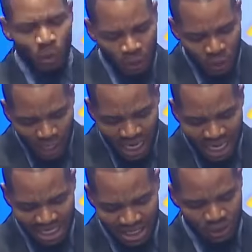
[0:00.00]
to open your
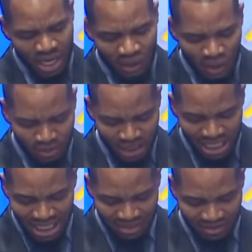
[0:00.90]
eyes to how God
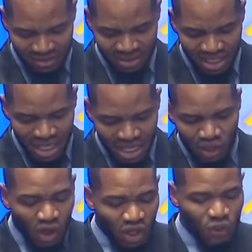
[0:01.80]
behaves,
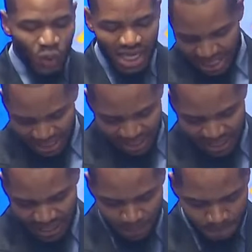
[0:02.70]
God's
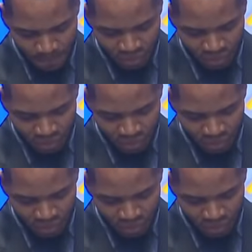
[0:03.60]
ways,